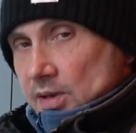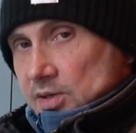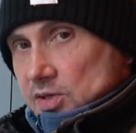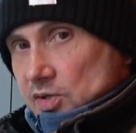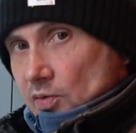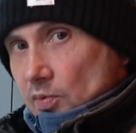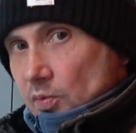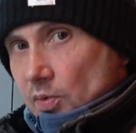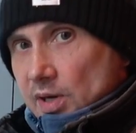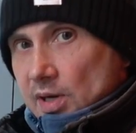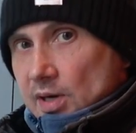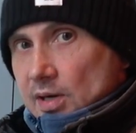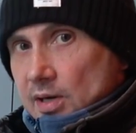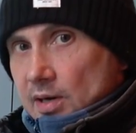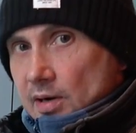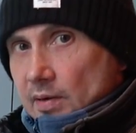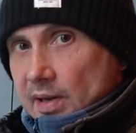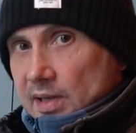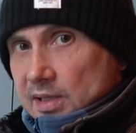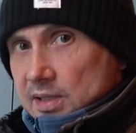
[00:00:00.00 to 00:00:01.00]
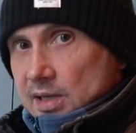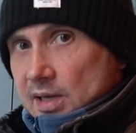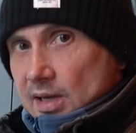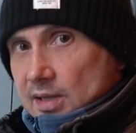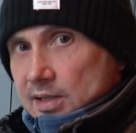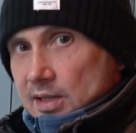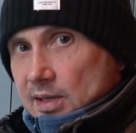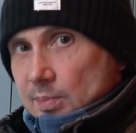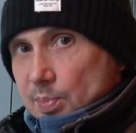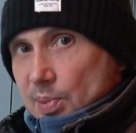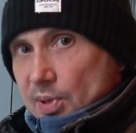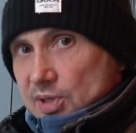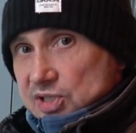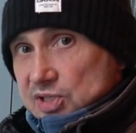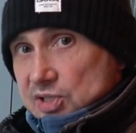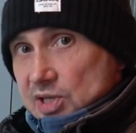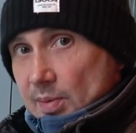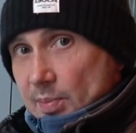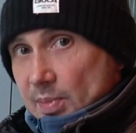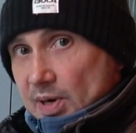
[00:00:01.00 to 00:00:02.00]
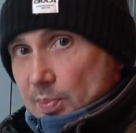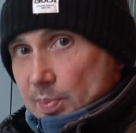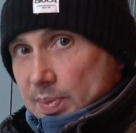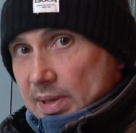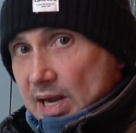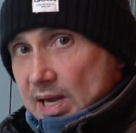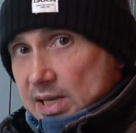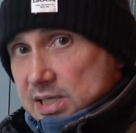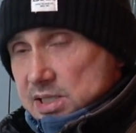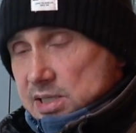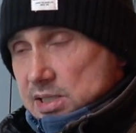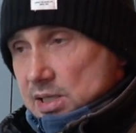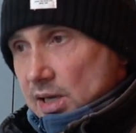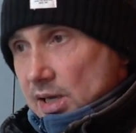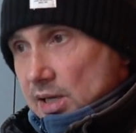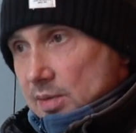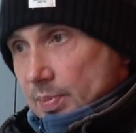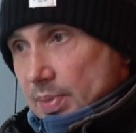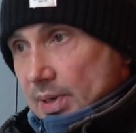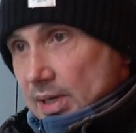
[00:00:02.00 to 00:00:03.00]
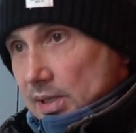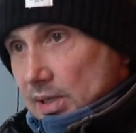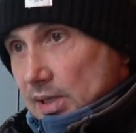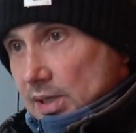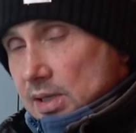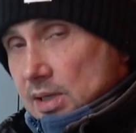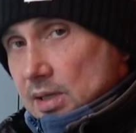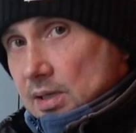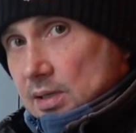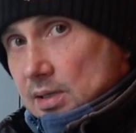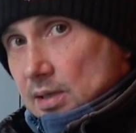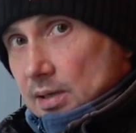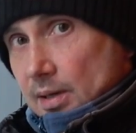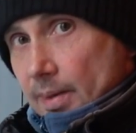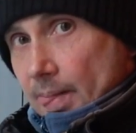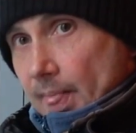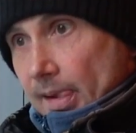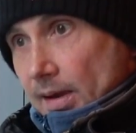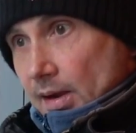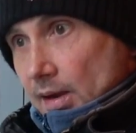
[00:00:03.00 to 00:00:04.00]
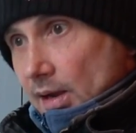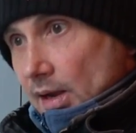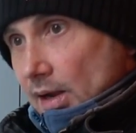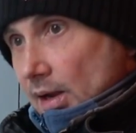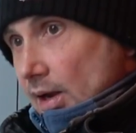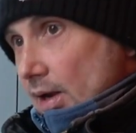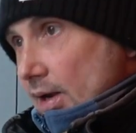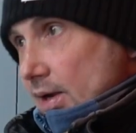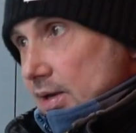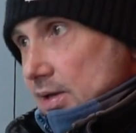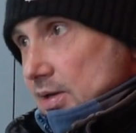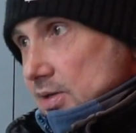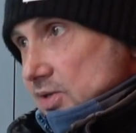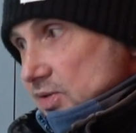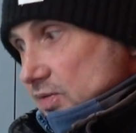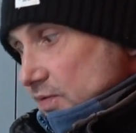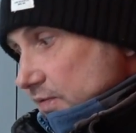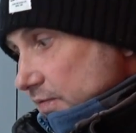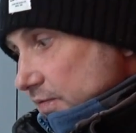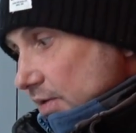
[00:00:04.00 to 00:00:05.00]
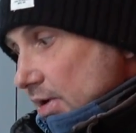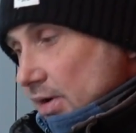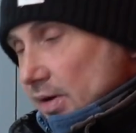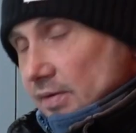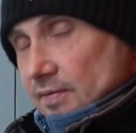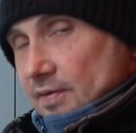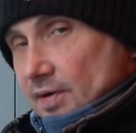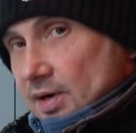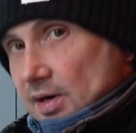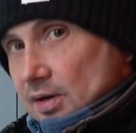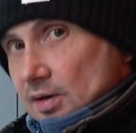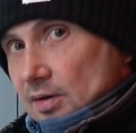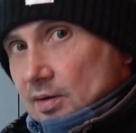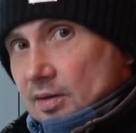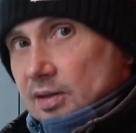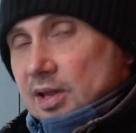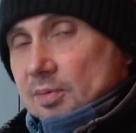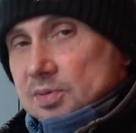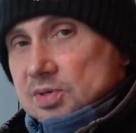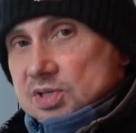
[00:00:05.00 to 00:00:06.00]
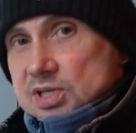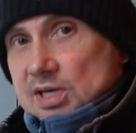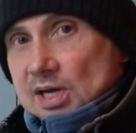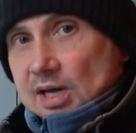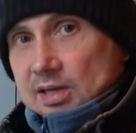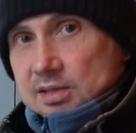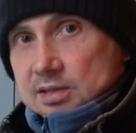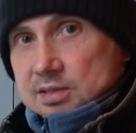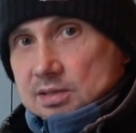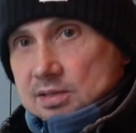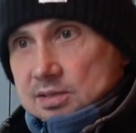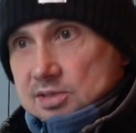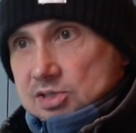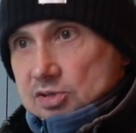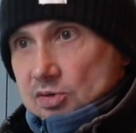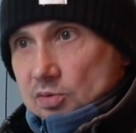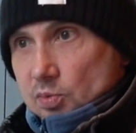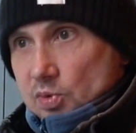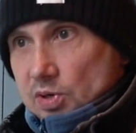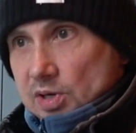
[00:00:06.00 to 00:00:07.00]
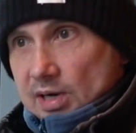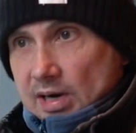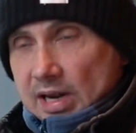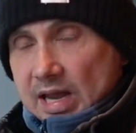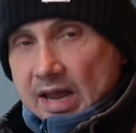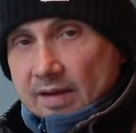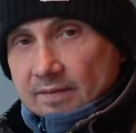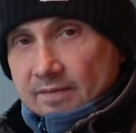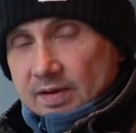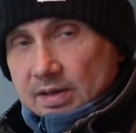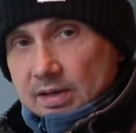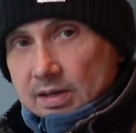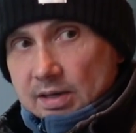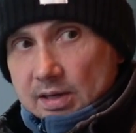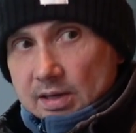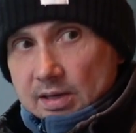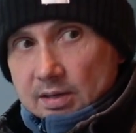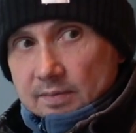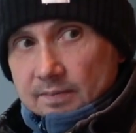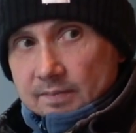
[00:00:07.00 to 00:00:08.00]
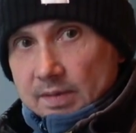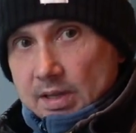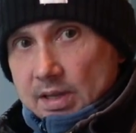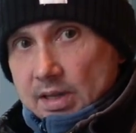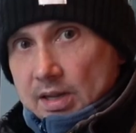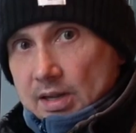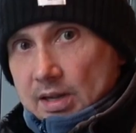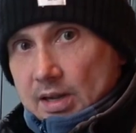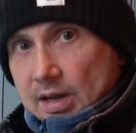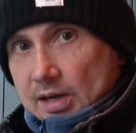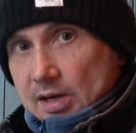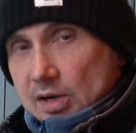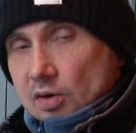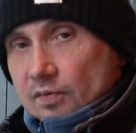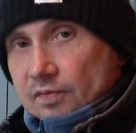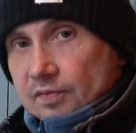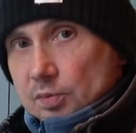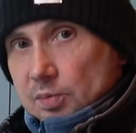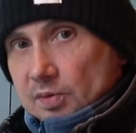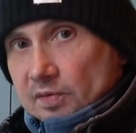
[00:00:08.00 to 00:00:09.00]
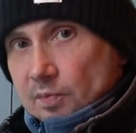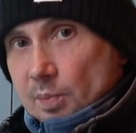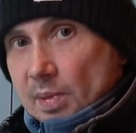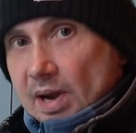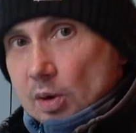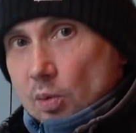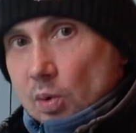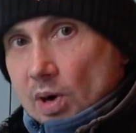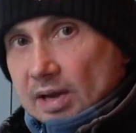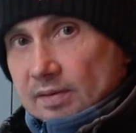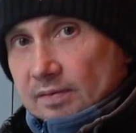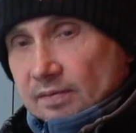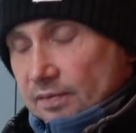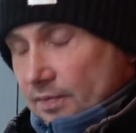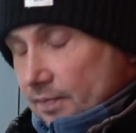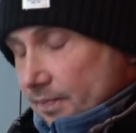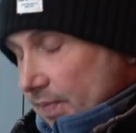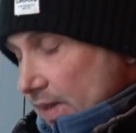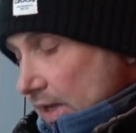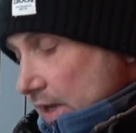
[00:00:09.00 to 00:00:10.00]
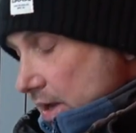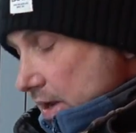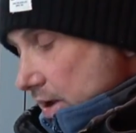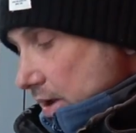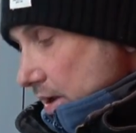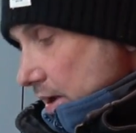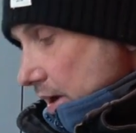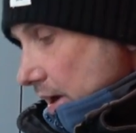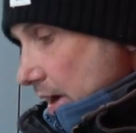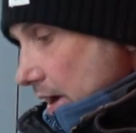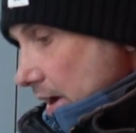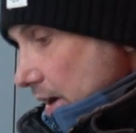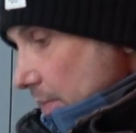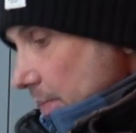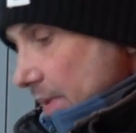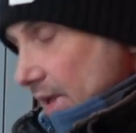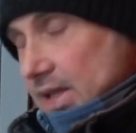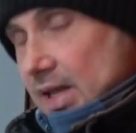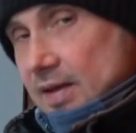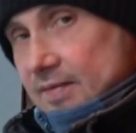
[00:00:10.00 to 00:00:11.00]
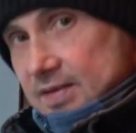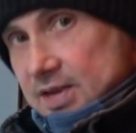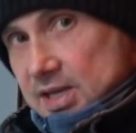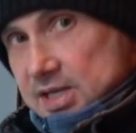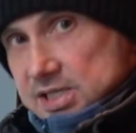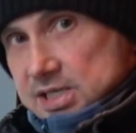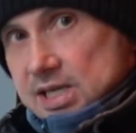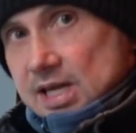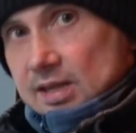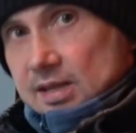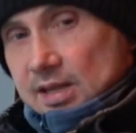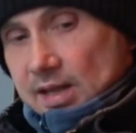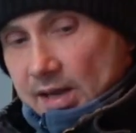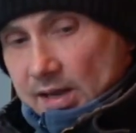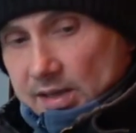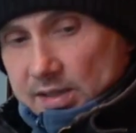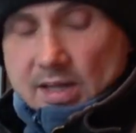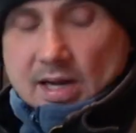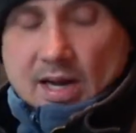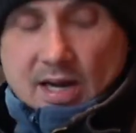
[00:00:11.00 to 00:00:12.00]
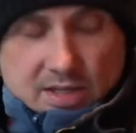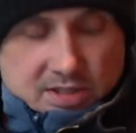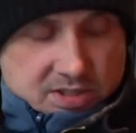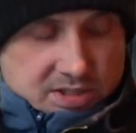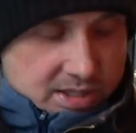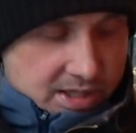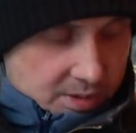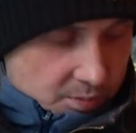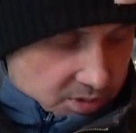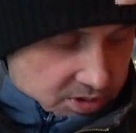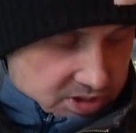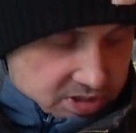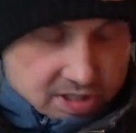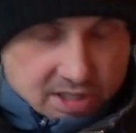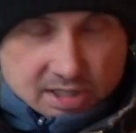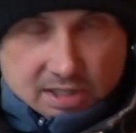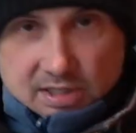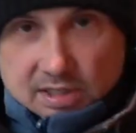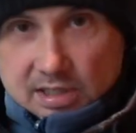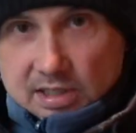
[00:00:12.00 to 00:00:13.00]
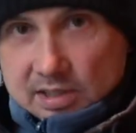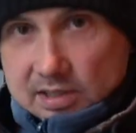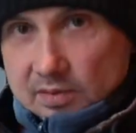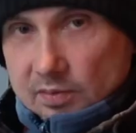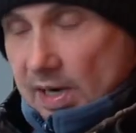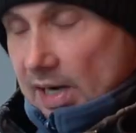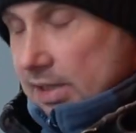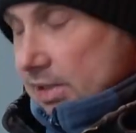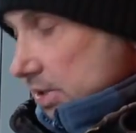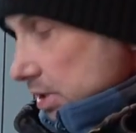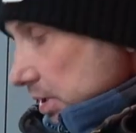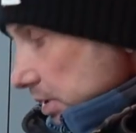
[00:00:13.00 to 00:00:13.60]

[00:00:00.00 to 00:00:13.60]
So we are currently at the Potsdamer Platz in Berlin. It's very cold outside, so we are having a coffee with my wife. But having said that, as I was sitting right